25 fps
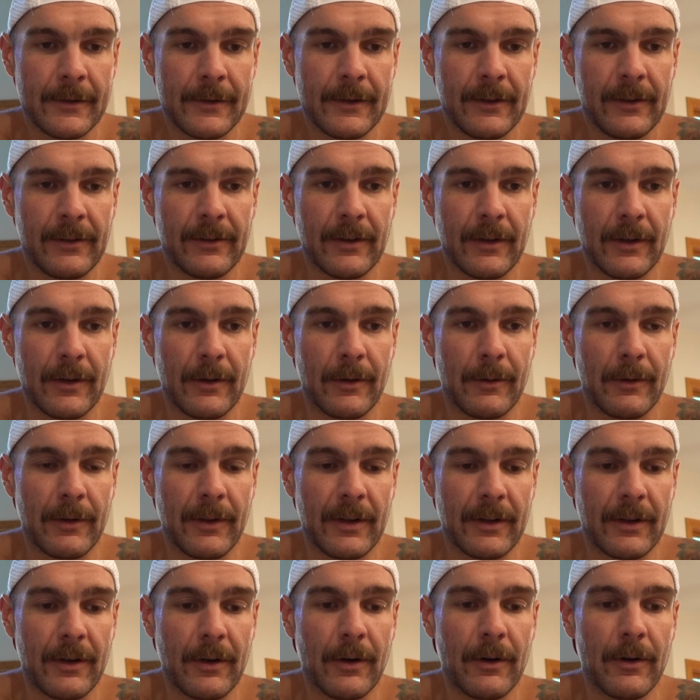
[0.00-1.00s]
So
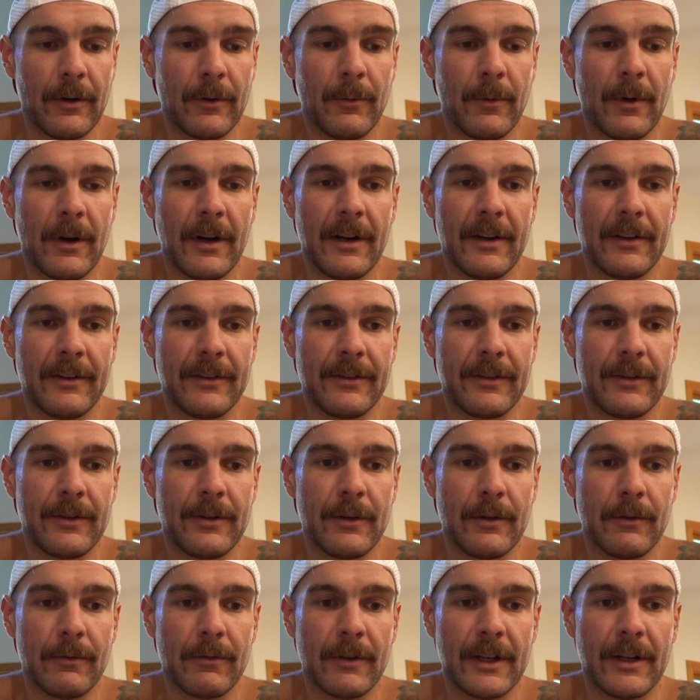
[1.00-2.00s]
the goal was
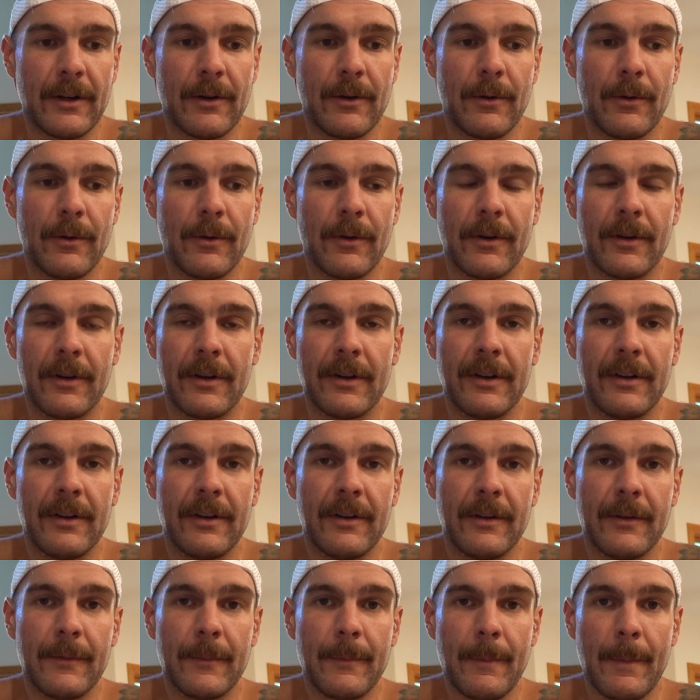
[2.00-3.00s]
to record
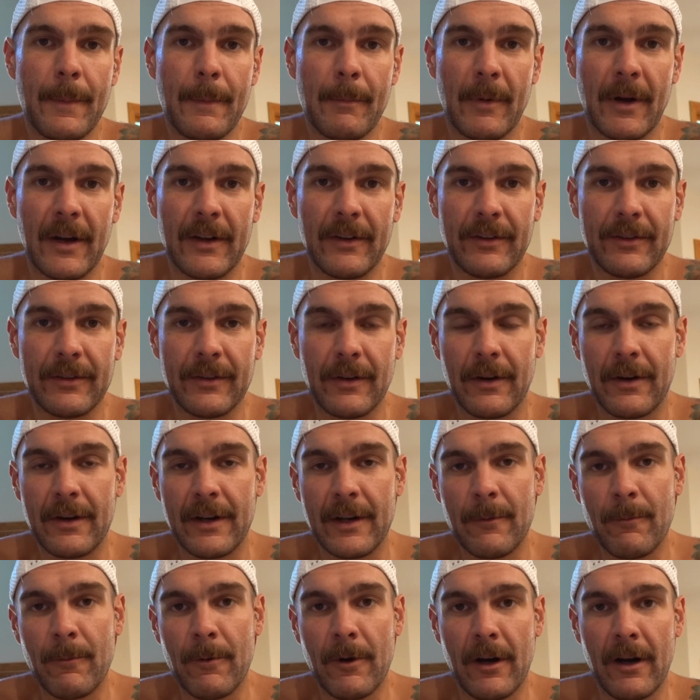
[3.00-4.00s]
my
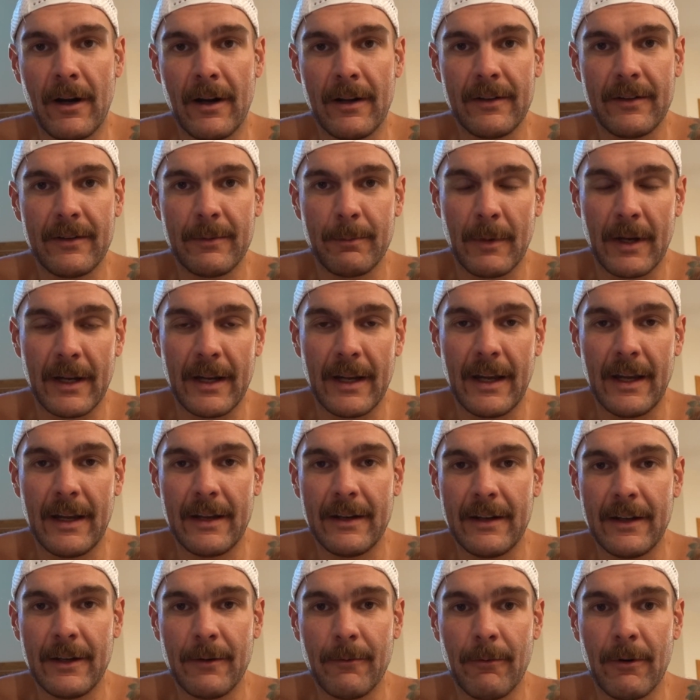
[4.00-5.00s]
starting watts, my
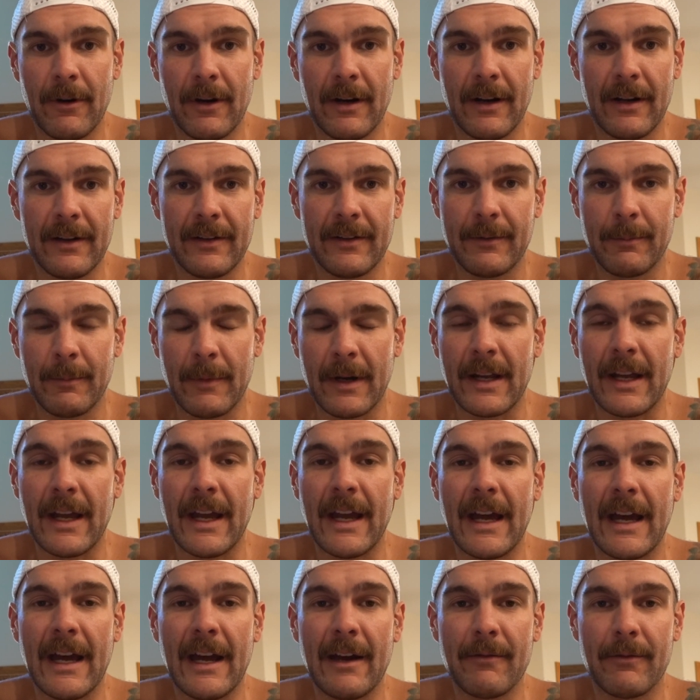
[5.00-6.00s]
ending watts, my
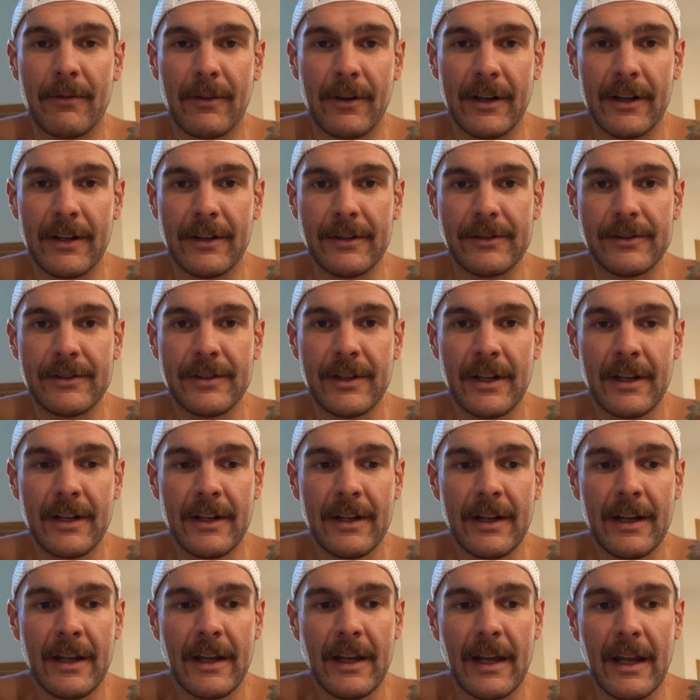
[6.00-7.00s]
average,
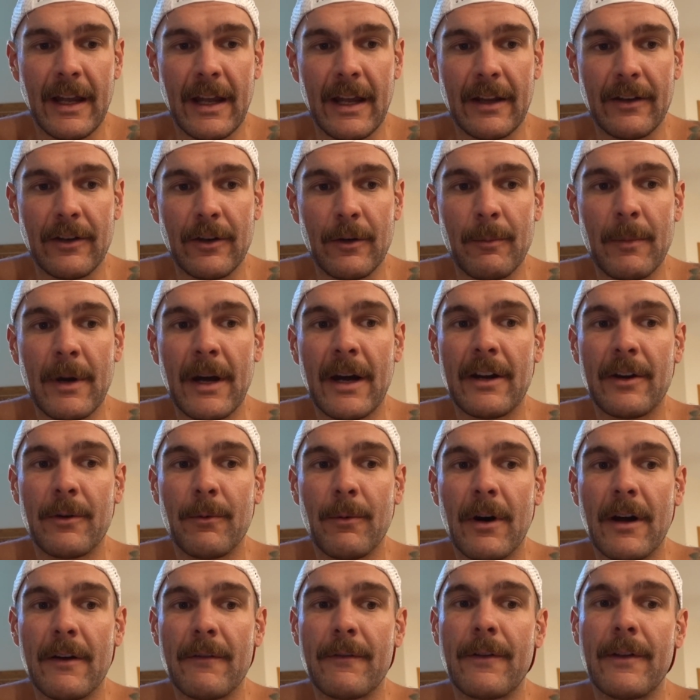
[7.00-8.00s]
And no matter
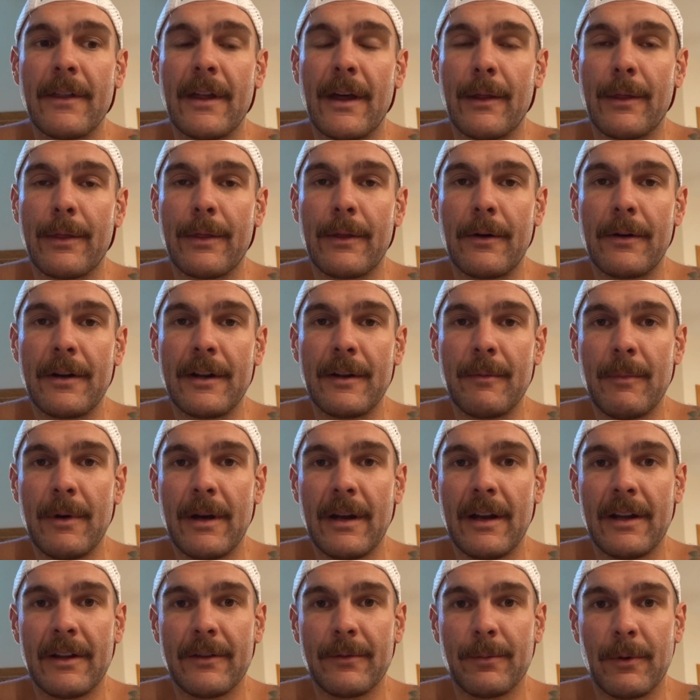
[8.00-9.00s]
what for that 30
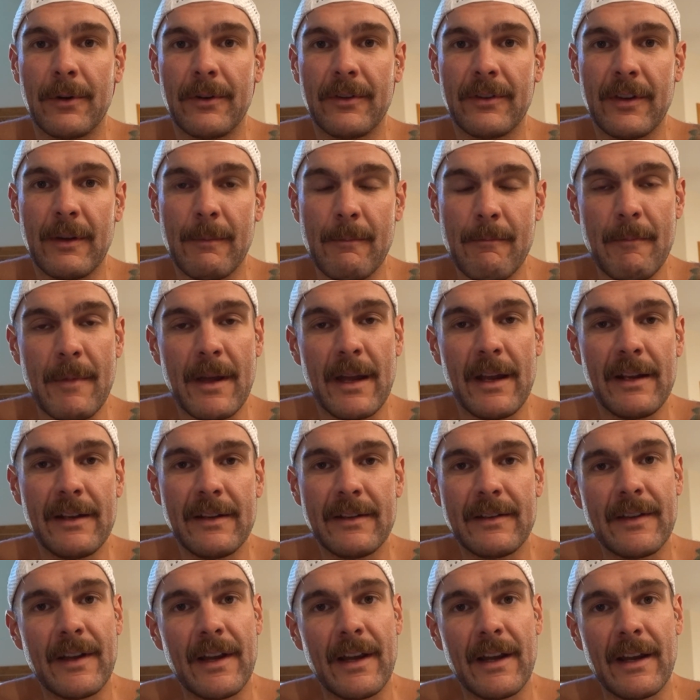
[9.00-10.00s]
minutes was to
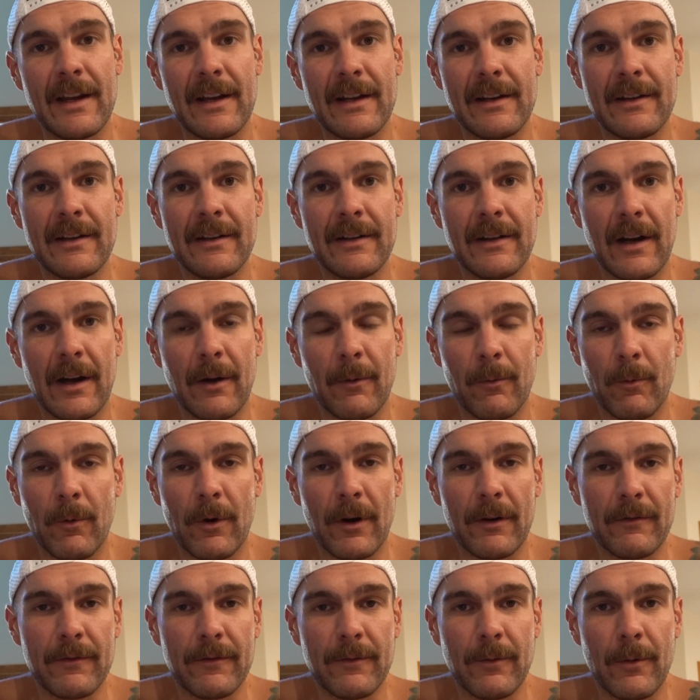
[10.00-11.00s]
maintain a
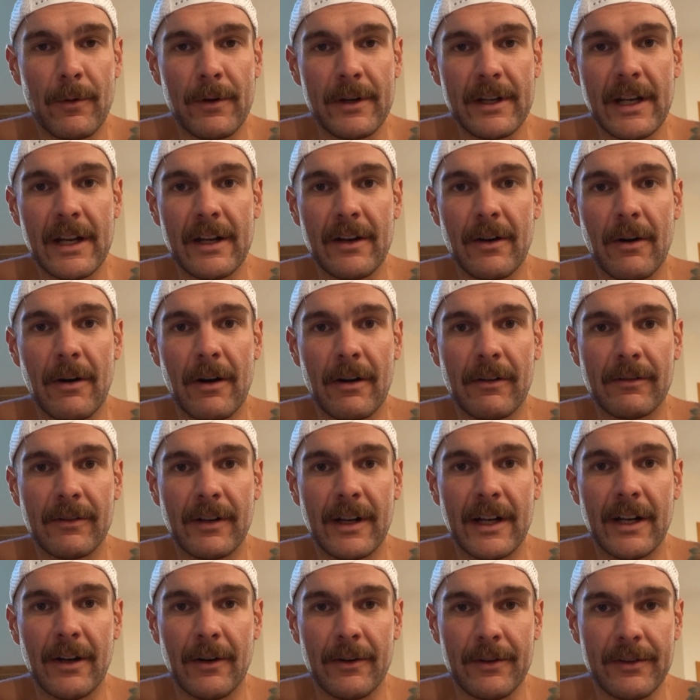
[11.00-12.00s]
148 heart
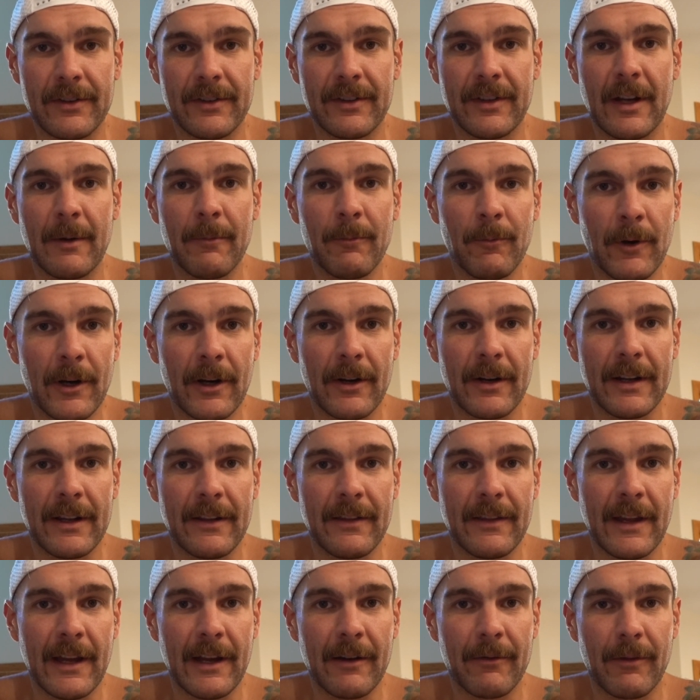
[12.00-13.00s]
rate or somewhere
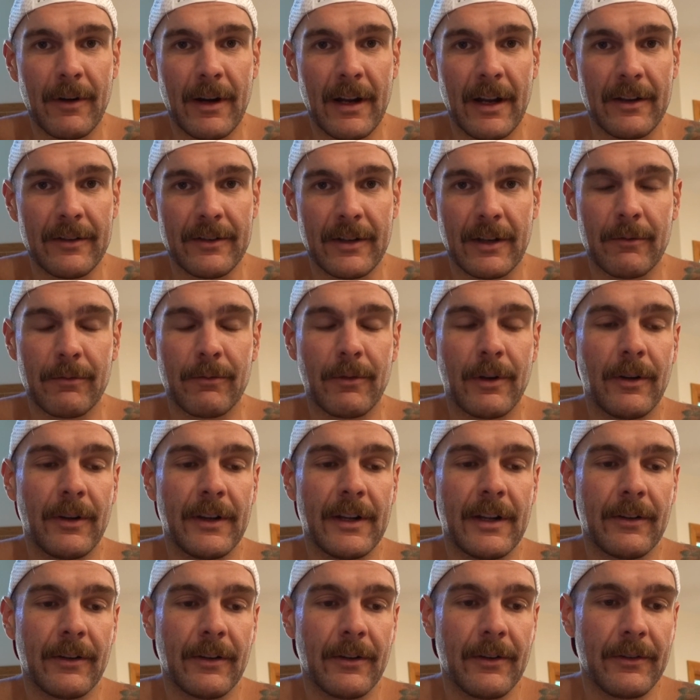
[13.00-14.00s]
in that range, like really
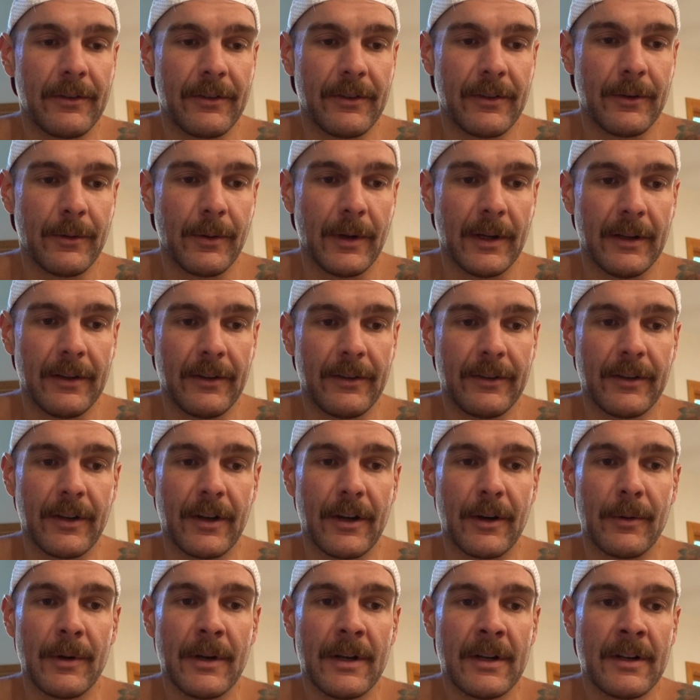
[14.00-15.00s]
close to it.
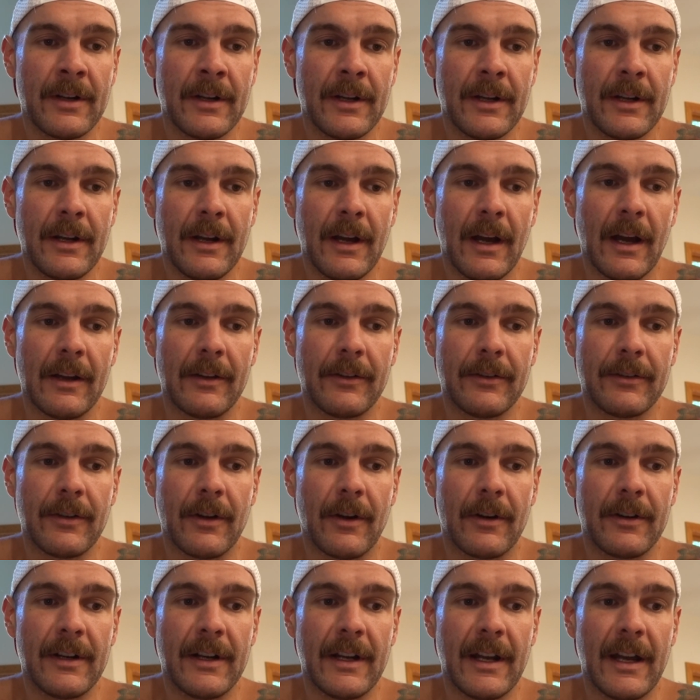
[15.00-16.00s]
So I
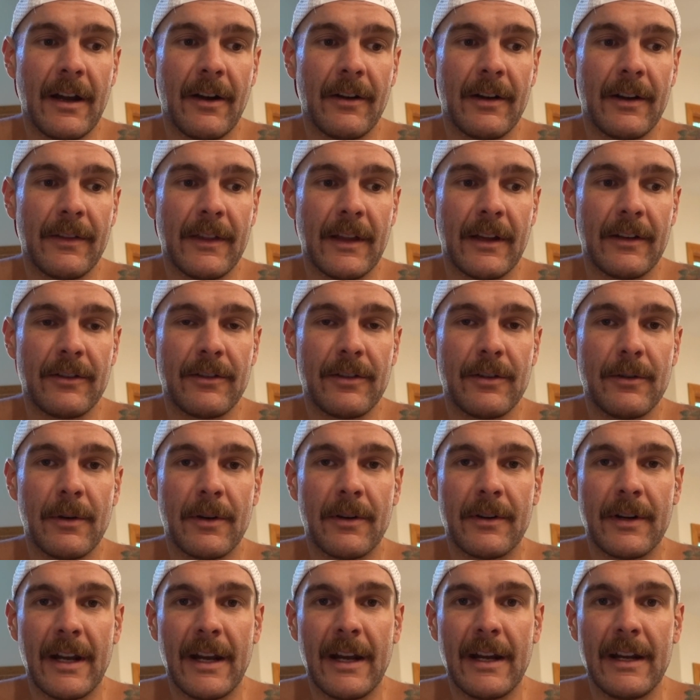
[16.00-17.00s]
started out at that
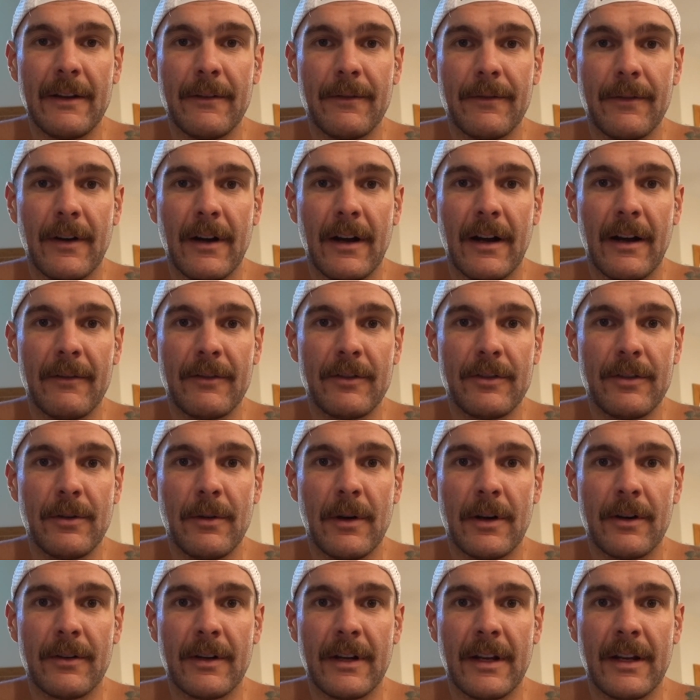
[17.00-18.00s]
285,
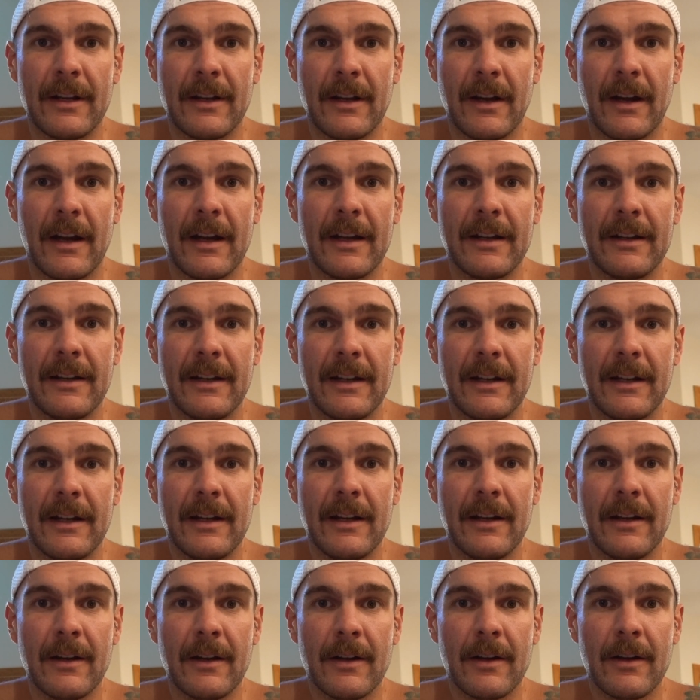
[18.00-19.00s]

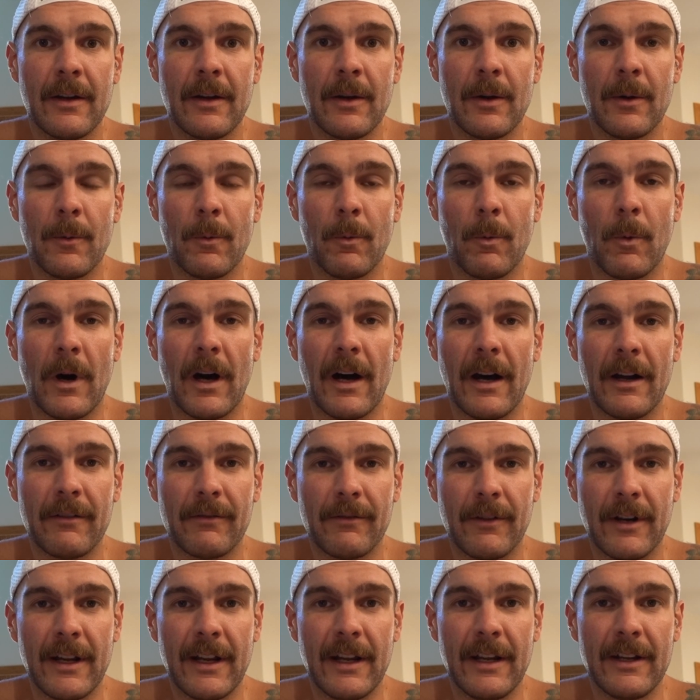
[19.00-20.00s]
290 watt
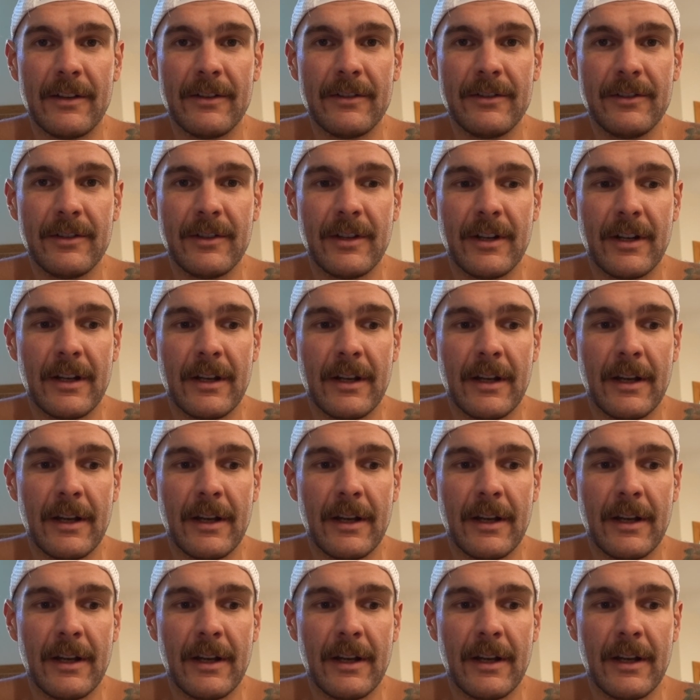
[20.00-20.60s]
range.